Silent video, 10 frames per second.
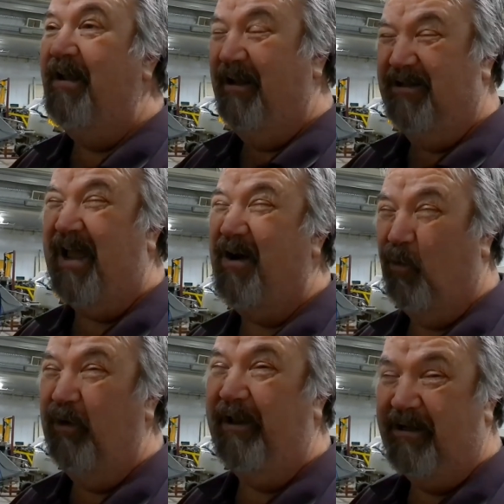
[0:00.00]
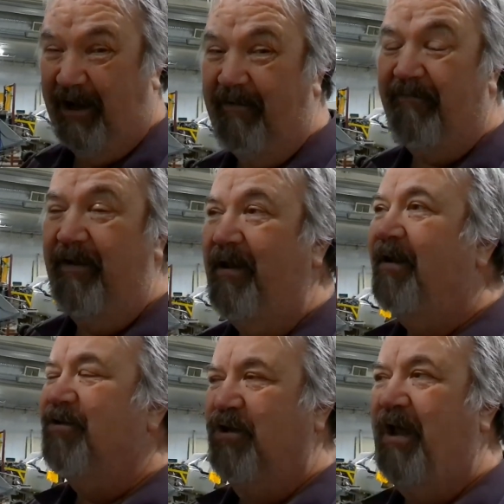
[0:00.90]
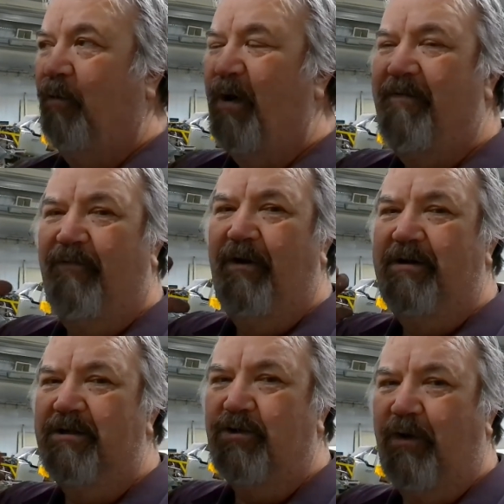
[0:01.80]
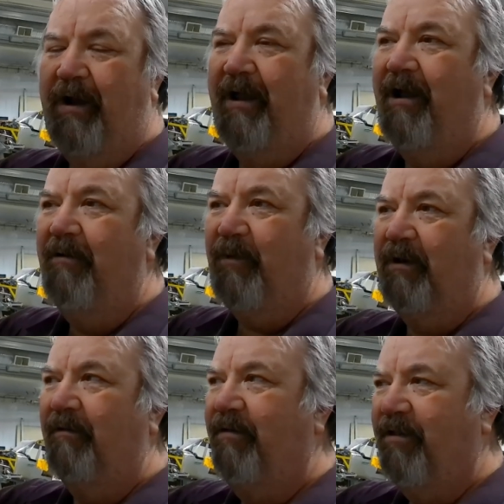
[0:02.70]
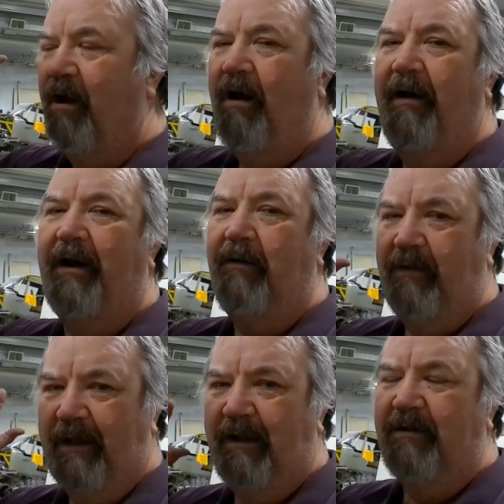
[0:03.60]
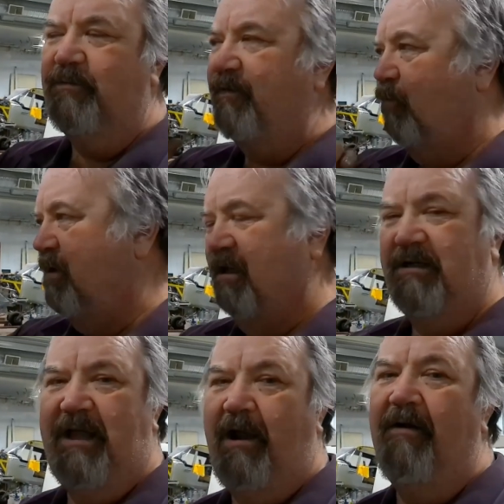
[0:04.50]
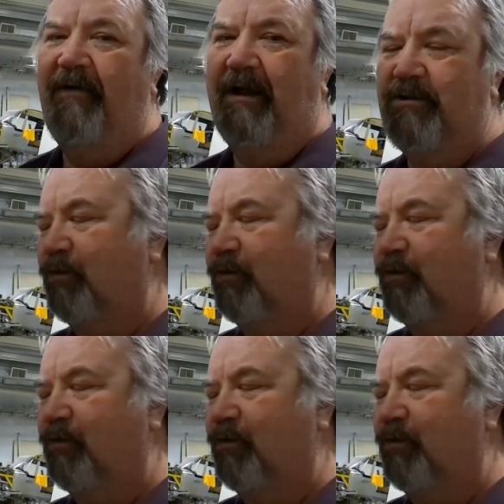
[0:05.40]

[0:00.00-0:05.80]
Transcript: It's kind of really tough, so you got to wait for it to dry up and thaw and everything else before you can take off again.